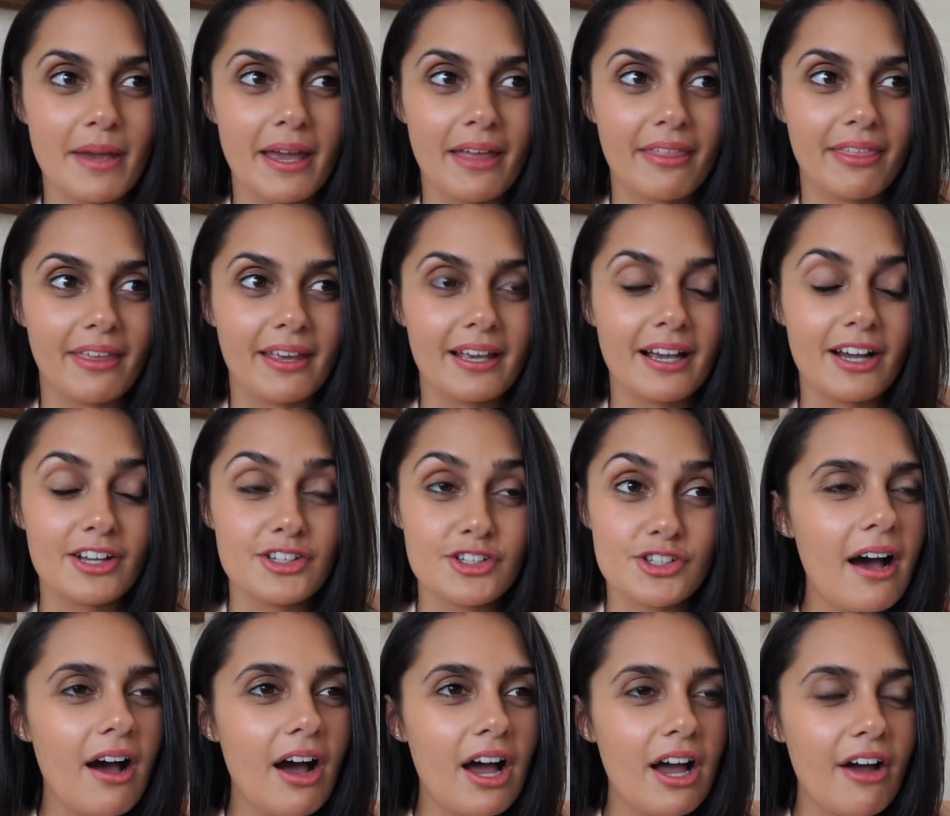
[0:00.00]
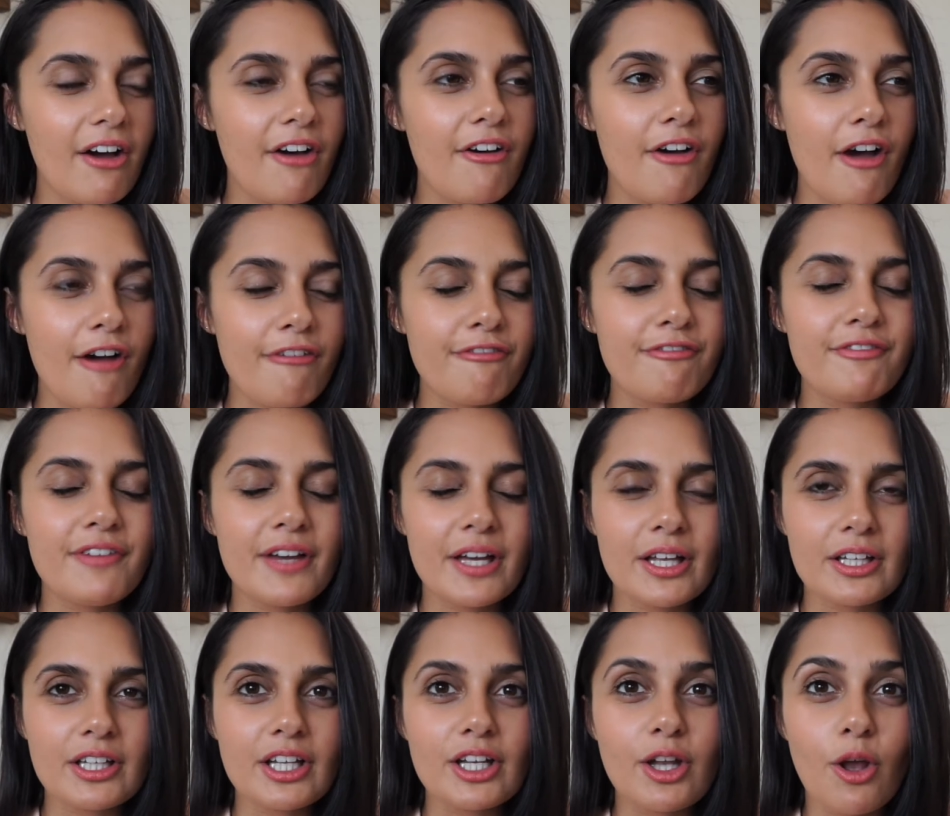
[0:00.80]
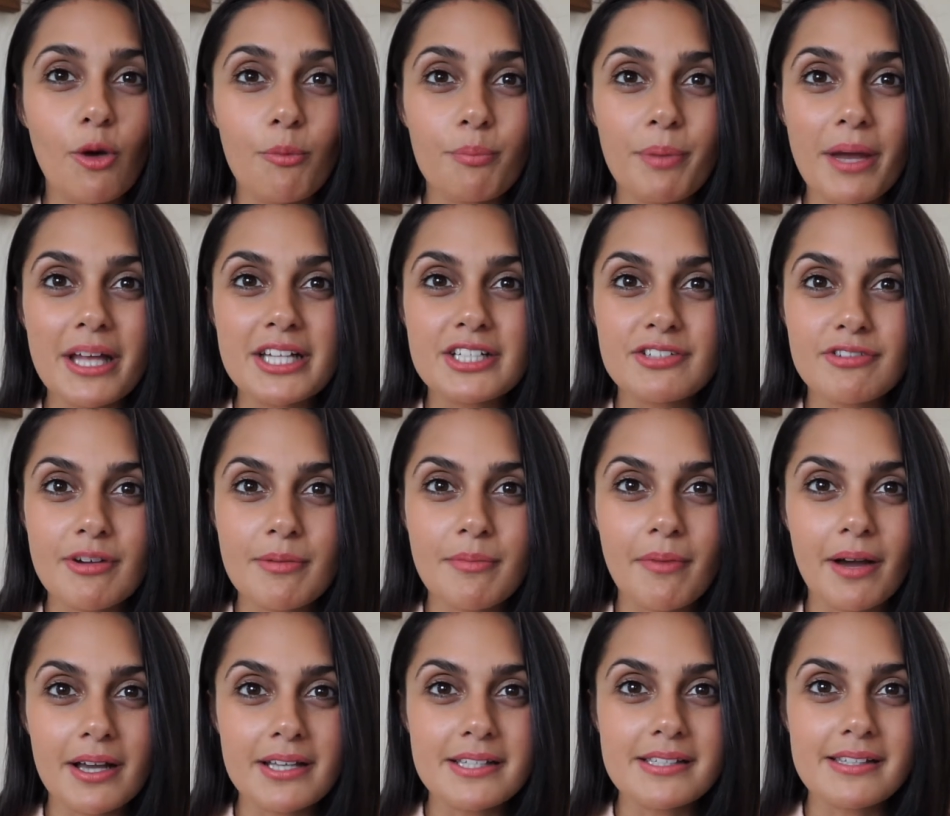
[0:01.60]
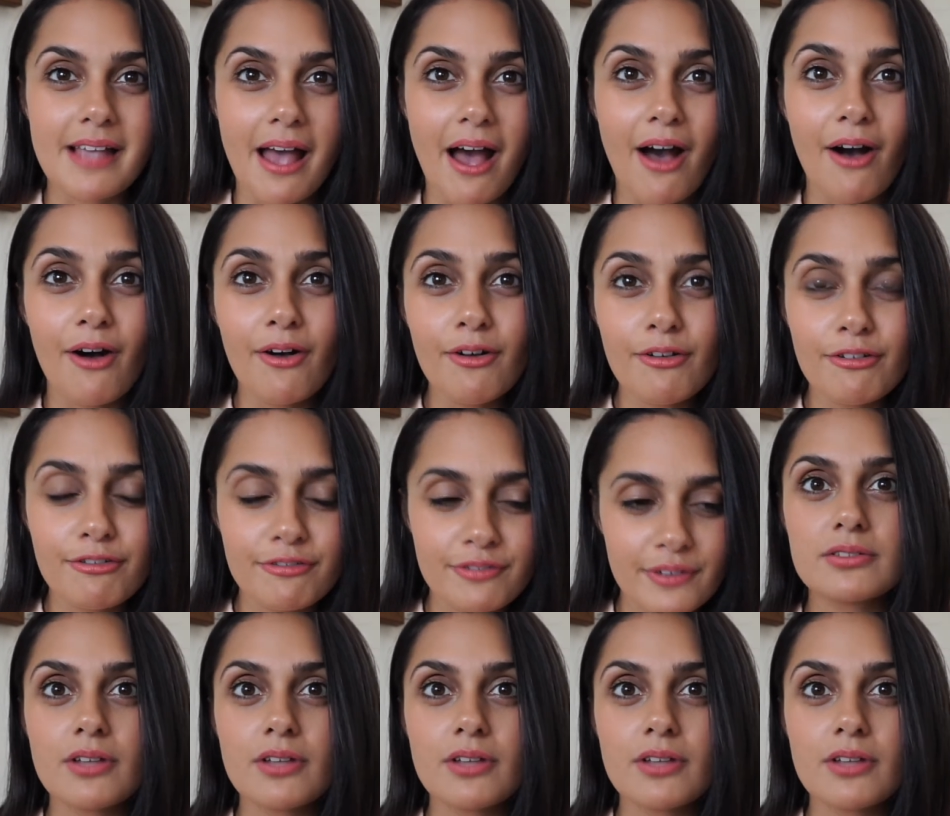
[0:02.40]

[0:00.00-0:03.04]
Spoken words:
I feel a lot better in myself.